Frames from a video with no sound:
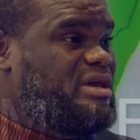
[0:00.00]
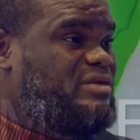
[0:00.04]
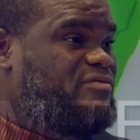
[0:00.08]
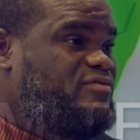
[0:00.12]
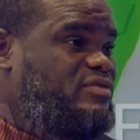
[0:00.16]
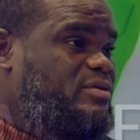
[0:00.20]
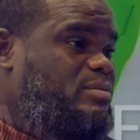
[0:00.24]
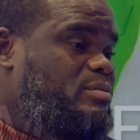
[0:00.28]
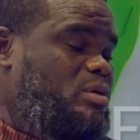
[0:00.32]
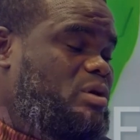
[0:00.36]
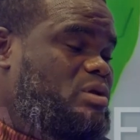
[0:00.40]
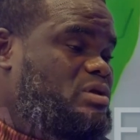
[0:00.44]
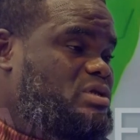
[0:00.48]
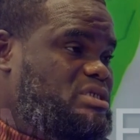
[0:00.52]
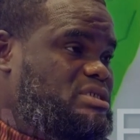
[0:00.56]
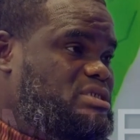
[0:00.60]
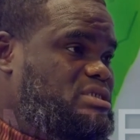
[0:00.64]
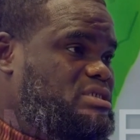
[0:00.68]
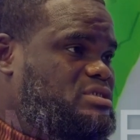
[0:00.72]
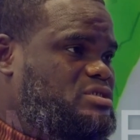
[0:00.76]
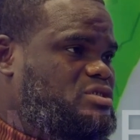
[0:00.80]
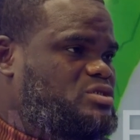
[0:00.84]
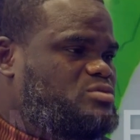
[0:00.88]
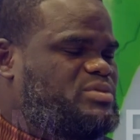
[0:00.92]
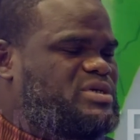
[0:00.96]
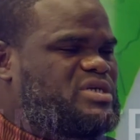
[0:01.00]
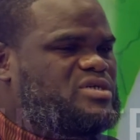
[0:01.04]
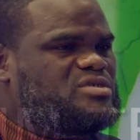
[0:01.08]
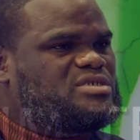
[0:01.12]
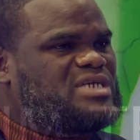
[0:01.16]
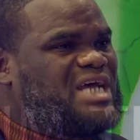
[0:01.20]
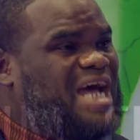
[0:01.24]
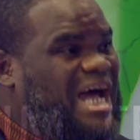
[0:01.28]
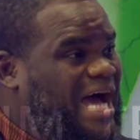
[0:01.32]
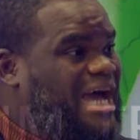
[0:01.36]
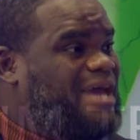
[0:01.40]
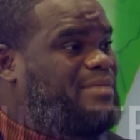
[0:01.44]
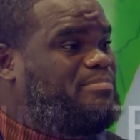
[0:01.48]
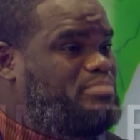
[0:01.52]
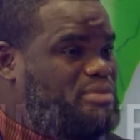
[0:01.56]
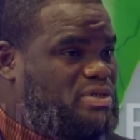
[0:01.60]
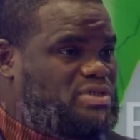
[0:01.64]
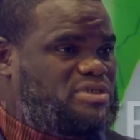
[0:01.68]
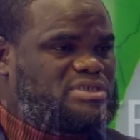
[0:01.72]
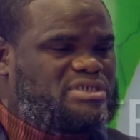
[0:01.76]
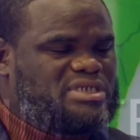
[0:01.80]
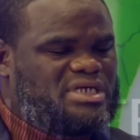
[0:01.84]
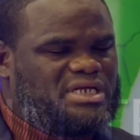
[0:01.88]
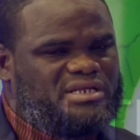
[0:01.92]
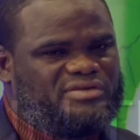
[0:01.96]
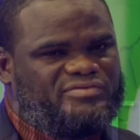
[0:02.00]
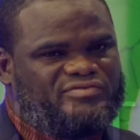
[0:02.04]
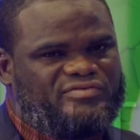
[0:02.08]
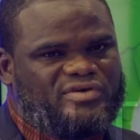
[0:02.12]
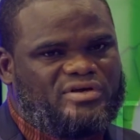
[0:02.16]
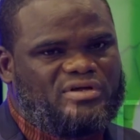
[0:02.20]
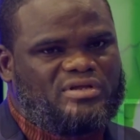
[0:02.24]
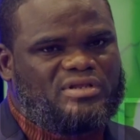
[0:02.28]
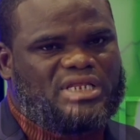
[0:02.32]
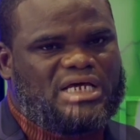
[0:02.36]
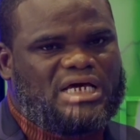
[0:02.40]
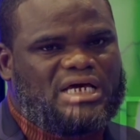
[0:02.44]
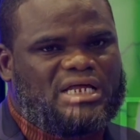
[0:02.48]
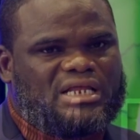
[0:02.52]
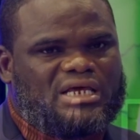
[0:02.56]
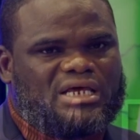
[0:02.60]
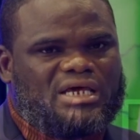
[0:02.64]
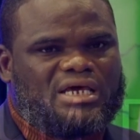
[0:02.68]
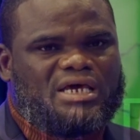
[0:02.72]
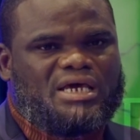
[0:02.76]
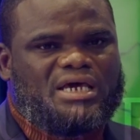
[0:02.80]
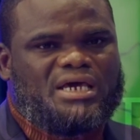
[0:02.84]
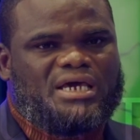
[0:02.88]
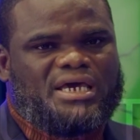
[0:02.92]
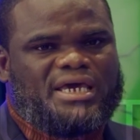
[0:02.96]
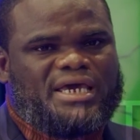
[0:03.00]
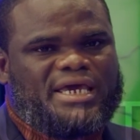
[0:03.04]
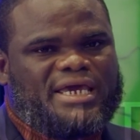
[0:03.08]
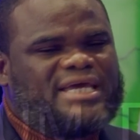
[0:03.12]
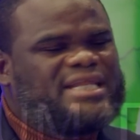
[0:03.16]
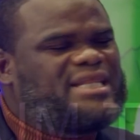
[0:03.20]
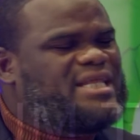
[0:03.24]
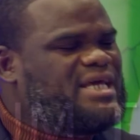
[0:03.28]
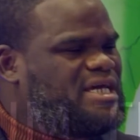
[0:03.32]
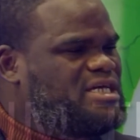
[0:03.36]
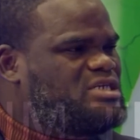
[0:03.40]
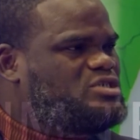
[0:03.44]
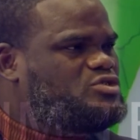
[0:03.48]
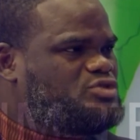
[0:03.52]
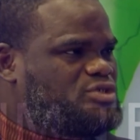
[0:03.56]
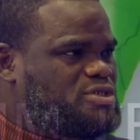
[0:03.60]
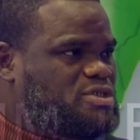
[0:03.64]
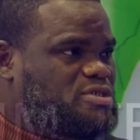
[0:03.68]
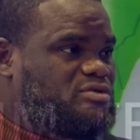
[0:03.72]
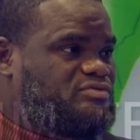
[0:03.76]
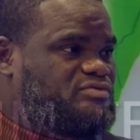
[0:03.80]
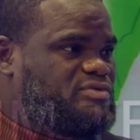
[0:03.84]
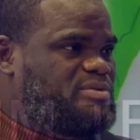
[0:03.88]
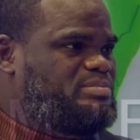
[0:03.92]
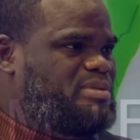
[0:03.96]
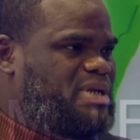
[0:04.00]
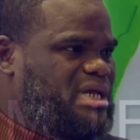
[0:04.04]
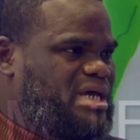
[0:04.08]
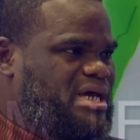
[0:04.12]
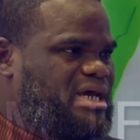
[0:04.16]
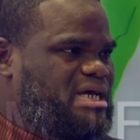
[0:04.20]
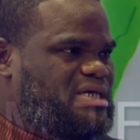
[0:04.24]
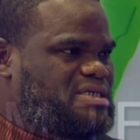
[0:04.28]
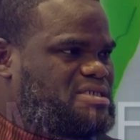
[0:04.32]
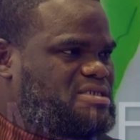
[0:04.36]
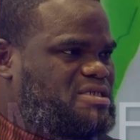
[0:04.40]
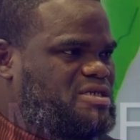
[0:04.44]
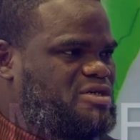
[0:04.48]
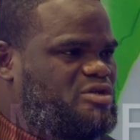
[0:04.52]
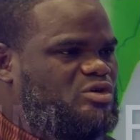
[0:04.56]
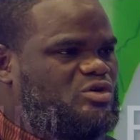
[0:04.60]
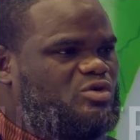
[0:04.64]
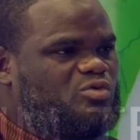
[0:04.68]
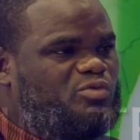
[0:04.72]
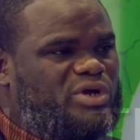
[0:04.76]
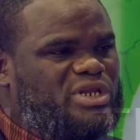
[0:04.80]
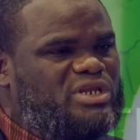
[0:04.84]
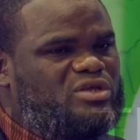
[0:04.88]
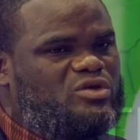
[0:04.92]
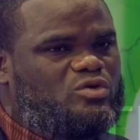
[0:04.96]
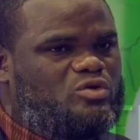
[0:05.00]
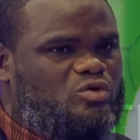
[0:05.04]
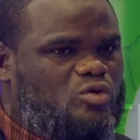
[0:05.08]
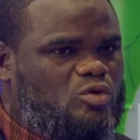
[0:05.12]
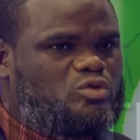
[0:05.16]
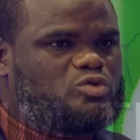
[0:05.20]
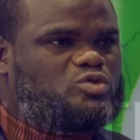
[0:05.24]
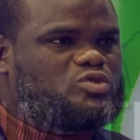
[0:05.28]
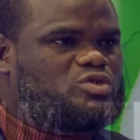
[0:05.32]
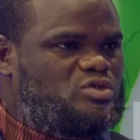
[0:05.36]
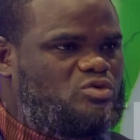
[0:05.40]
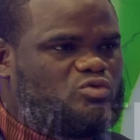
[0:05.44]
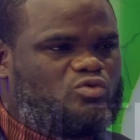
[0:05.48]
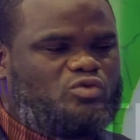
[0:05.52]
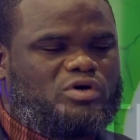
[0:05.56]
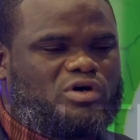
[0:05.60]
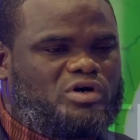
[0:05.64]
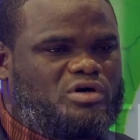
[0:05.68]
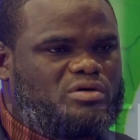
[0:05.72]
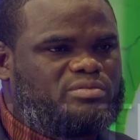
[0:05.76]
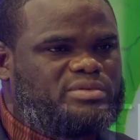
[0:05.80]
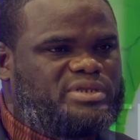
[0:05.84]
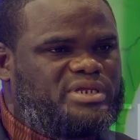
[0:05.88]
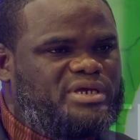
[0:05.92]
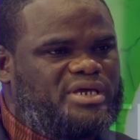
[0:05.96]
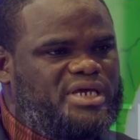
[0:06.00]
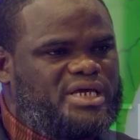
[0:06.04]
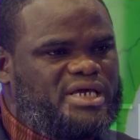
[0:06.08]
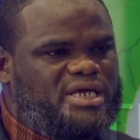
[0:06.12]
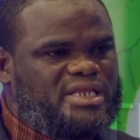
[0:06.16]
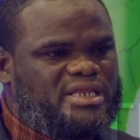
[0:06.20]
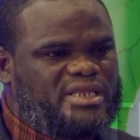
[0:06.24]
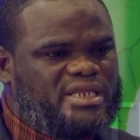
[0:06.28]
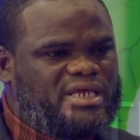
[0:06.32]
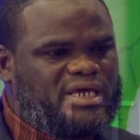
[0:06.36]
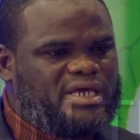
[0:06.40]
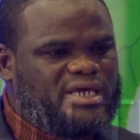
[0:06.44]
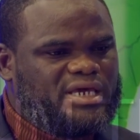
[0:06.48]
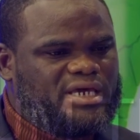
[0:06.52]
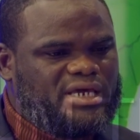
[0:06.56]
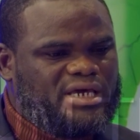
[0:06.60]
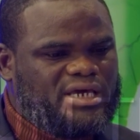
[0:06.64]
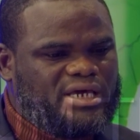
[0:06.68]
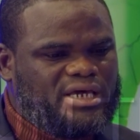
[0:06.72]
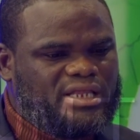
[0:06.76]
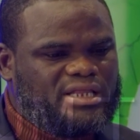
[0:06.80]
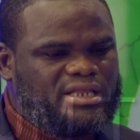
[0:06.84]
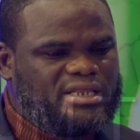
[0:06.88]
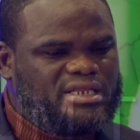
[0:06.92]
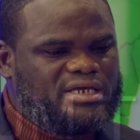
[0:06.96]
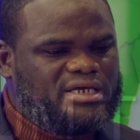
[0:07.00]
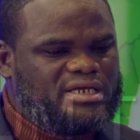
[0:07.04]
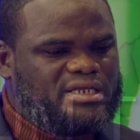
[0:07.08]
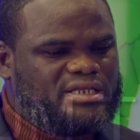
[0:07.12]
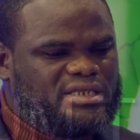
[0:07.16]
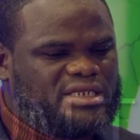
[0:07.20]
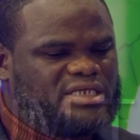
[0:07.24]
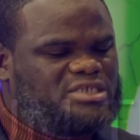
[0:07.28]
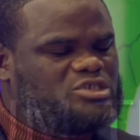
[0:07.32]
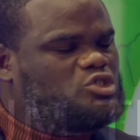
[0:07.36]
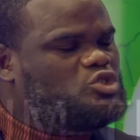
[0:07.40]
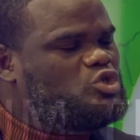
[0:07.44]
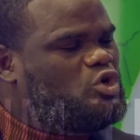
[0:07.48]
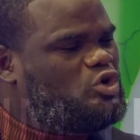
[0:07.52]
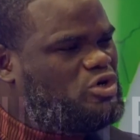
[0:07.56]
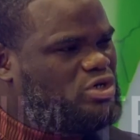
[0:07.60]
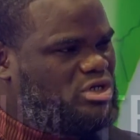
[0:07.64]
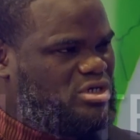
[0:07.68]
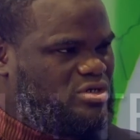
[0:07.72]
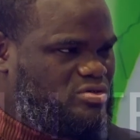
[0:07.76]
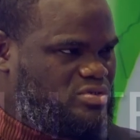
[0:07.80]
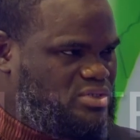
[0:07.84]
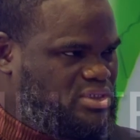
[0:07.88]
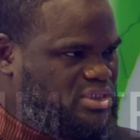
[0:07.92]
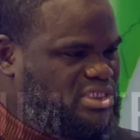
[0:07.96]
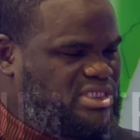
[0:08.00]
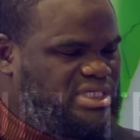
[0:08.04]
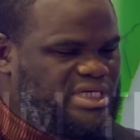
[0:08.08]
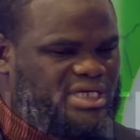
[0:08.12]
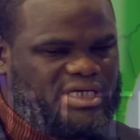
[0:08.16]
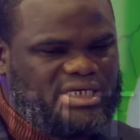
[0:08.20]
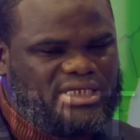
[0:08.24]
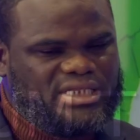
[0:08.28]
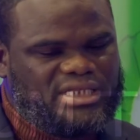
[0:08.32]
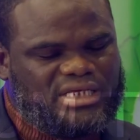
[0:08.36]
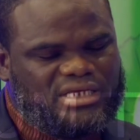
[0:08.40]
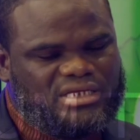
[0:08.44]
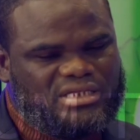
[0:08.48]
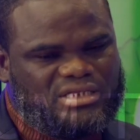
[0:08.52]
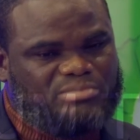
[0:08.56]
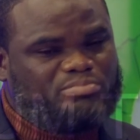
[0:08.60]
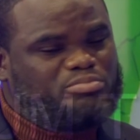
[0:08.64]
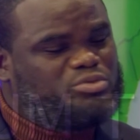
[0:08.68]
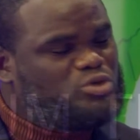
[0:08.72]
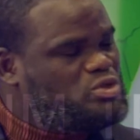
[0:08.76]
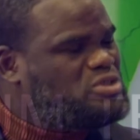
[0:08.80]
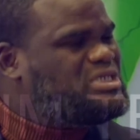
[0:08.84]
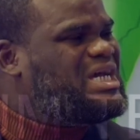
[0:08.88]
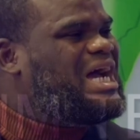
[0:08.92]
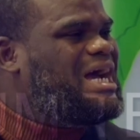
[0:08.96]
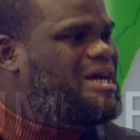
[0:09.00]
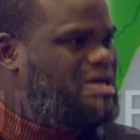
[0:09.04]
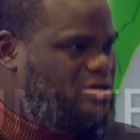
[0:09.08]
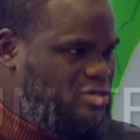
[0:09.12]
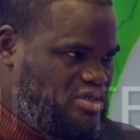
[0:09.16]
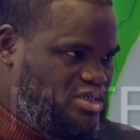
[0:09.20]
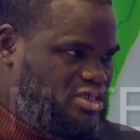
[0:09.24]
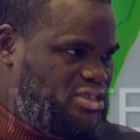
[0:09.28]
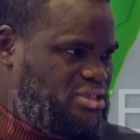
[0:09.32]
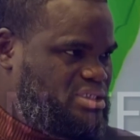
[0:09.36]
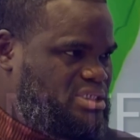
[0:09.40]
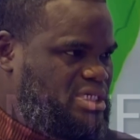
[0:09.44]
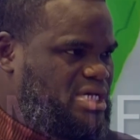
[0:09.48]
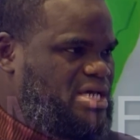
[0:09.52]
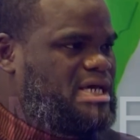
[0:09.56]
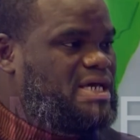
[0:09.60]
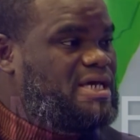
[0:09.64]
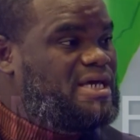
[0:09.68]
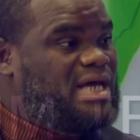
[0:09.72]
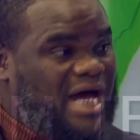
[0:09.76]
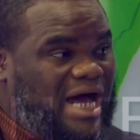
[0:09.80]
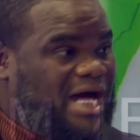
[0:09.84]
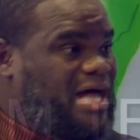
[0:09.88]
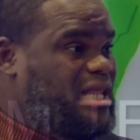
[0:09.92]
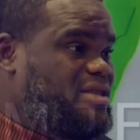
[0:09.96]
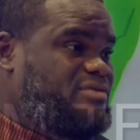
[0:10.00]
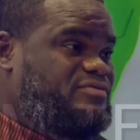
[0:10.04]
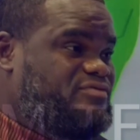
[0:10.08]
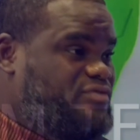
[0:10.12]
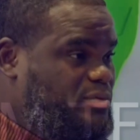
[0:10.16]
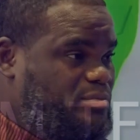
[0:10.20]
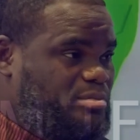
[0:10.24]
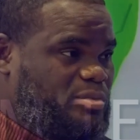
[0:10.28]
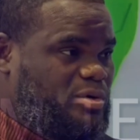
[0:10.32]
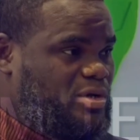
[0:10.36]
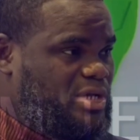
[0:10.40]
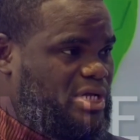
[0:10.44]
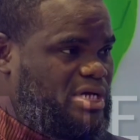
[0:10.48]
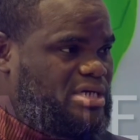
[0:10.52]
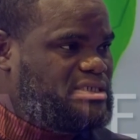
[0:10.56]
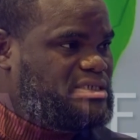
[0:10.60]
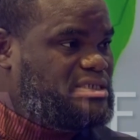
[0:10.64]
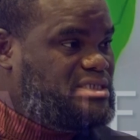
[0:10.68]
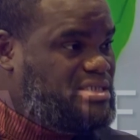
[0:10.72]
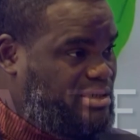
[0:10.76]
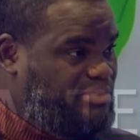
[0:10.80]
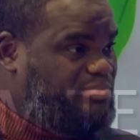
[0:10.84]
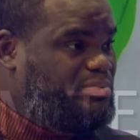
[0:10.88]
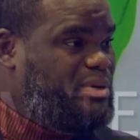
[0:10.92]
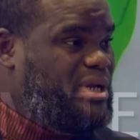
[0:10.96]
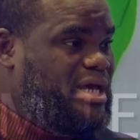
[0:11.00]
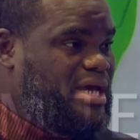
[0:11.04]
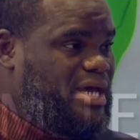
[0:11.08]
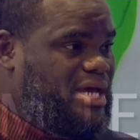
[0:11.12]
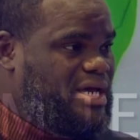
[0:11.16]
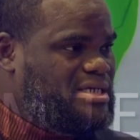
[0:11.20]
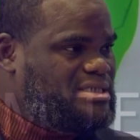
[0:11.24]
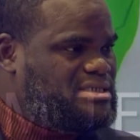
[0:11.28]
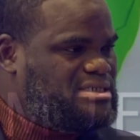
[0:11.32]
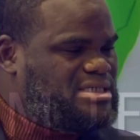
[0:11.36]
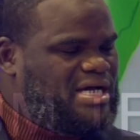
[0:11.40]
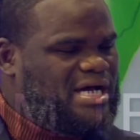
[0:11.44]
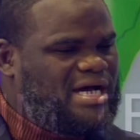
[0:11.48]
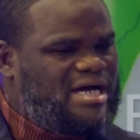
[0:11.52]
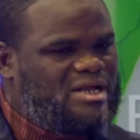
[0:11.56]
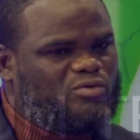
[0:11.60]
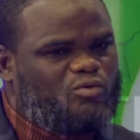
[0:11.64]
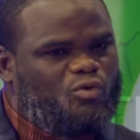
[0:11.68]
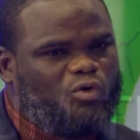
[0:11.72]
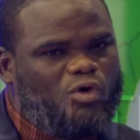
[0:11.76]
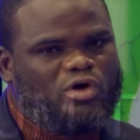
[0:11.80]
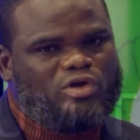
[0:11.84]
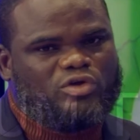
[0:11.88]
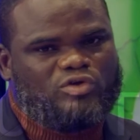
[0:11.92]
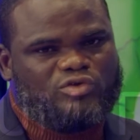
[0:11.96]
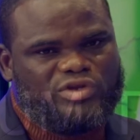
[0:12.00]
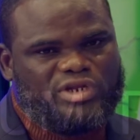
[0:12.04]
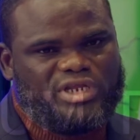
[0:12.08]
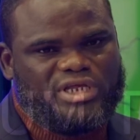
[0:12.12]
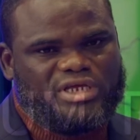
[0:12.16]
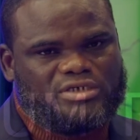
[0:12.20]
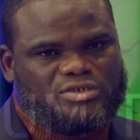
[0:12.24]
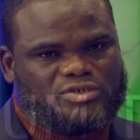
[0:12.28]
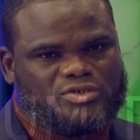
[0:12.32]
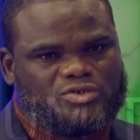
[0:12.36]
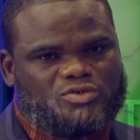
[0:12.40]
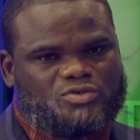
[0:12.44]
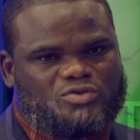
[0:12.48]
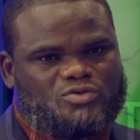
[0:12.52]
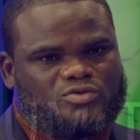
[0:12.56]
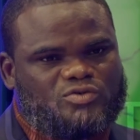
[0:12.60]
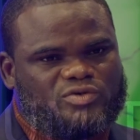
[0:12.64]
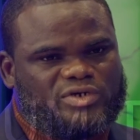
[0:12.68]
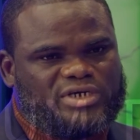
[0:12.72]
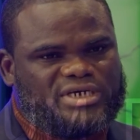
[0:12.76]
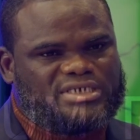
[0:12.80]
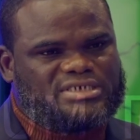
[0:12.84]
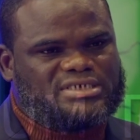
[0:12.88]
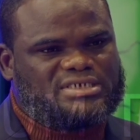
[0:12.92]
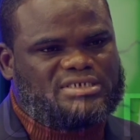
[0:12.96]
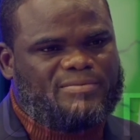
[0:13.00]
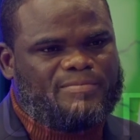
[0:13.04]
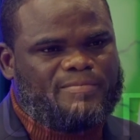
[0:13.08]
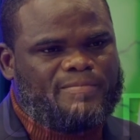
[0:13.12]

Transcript: football decisions because I personally feel that in the interest of the players, you know, when you go to the World Cup, the, the, the, the juggernauts, the, the, the protagonists are the footballers, the players. And what you need to do is